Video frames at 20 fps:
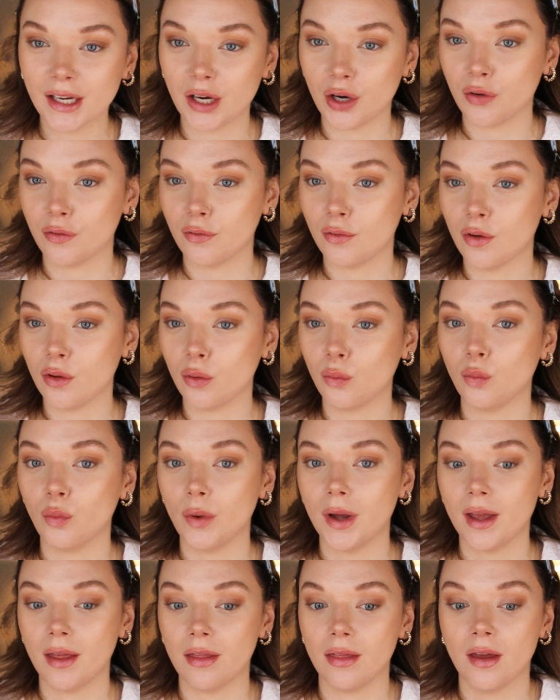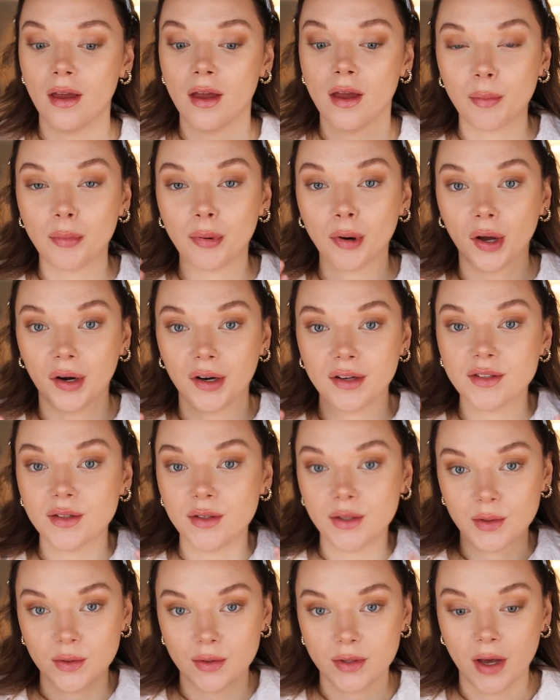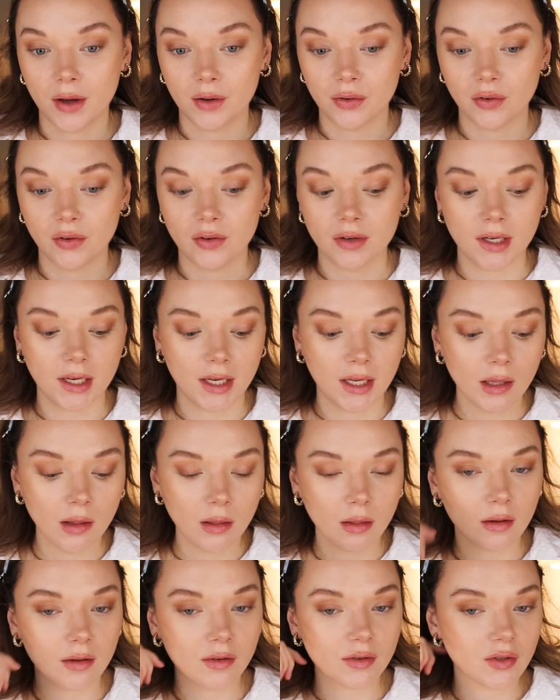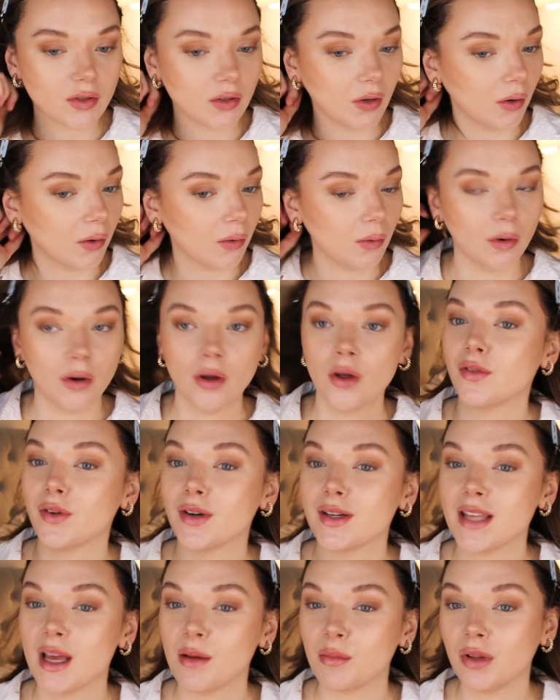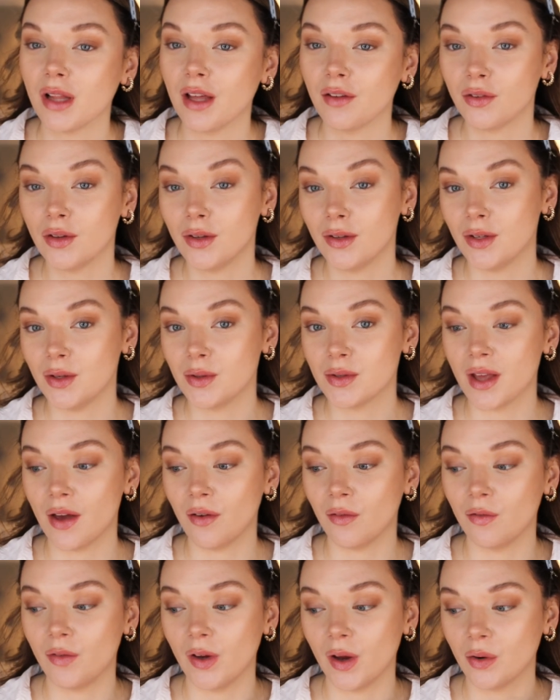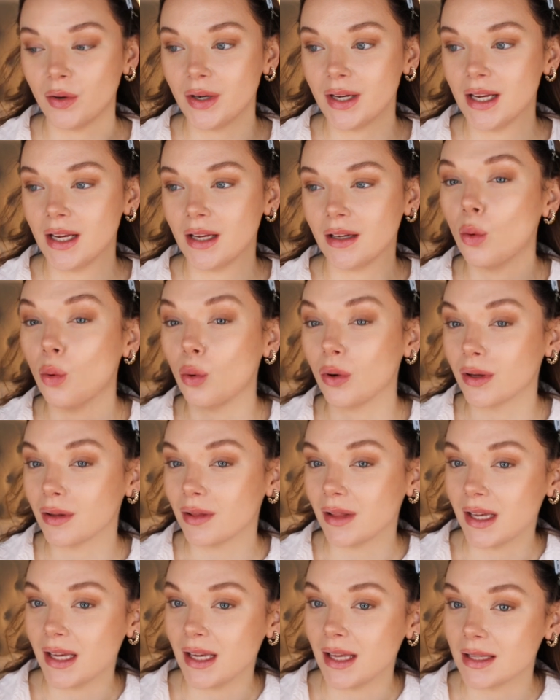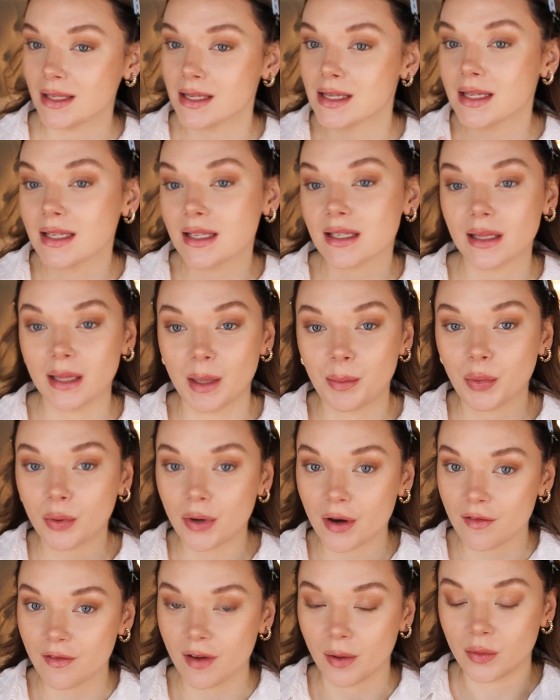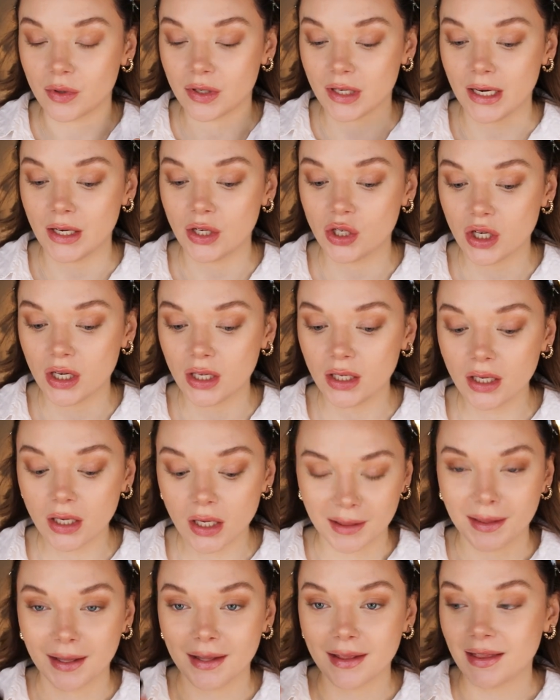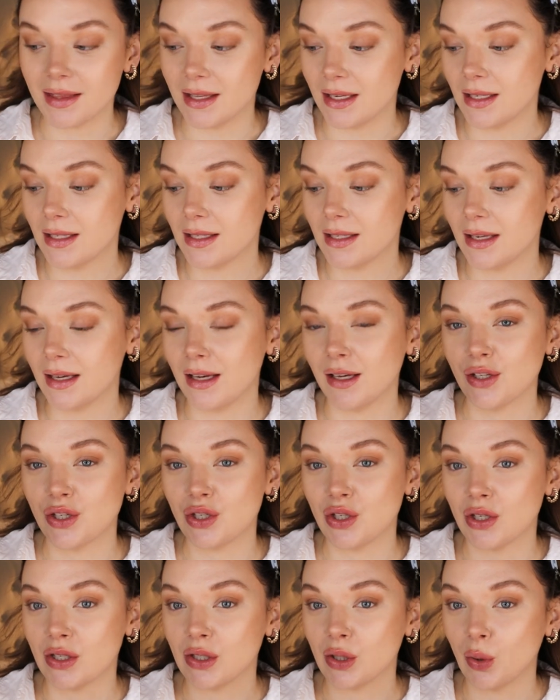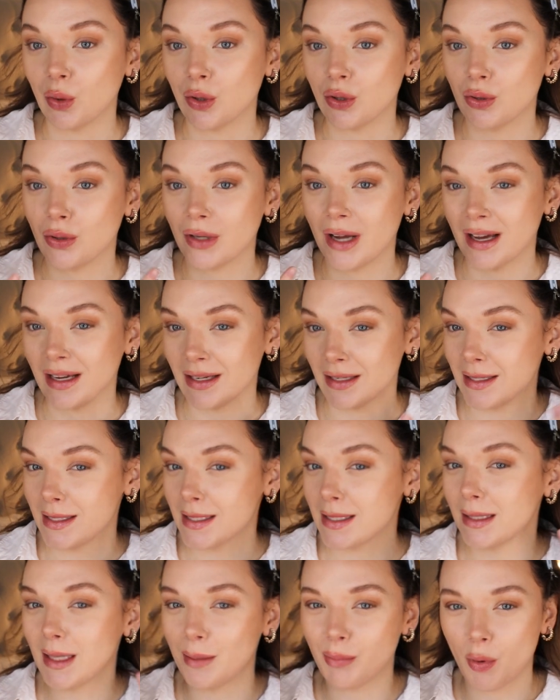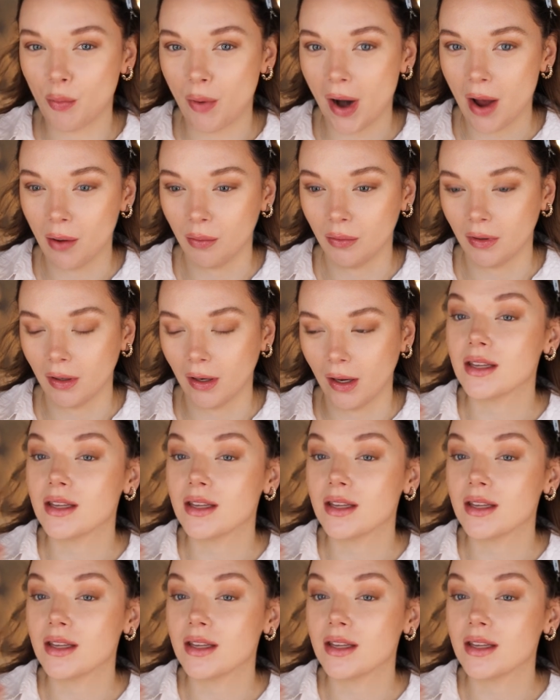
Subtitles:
careful with the products you use underneath. So for example, if you use a very oily and slippery foundation, then this is just going to kind of slip around.